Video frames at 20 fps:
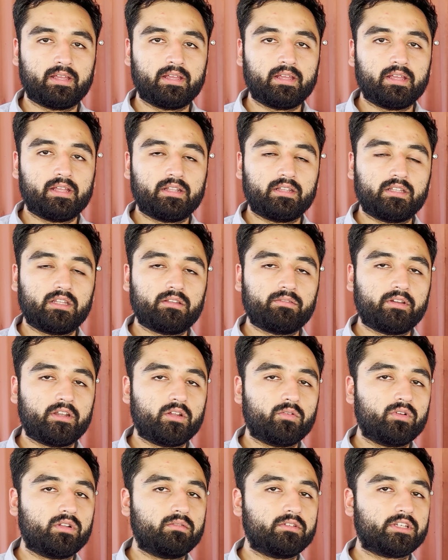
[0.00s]
This video
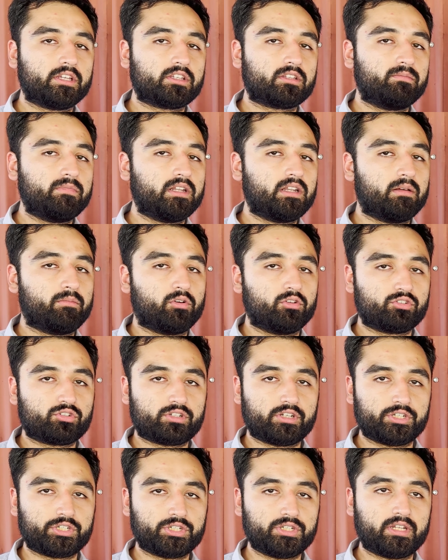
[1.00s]
will just be a
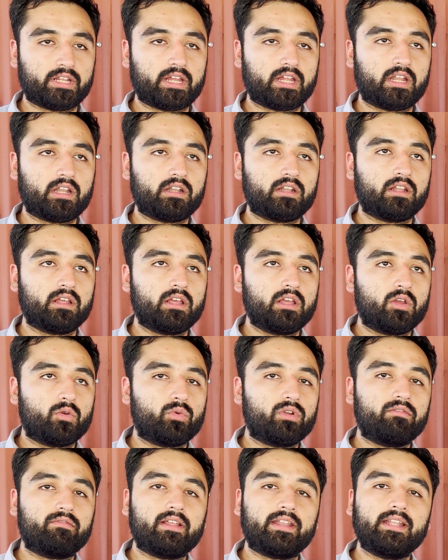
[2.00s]
demonstration and
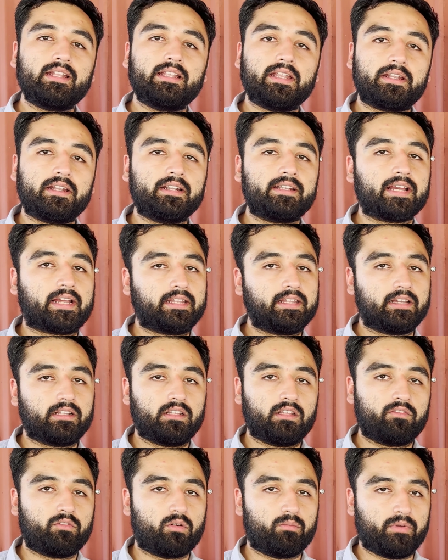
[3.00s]
with very little technical
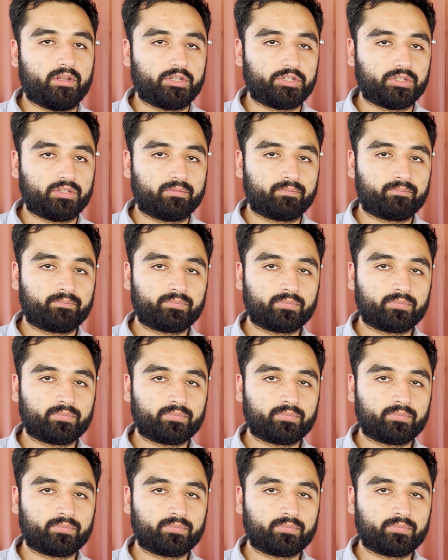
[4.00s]
information.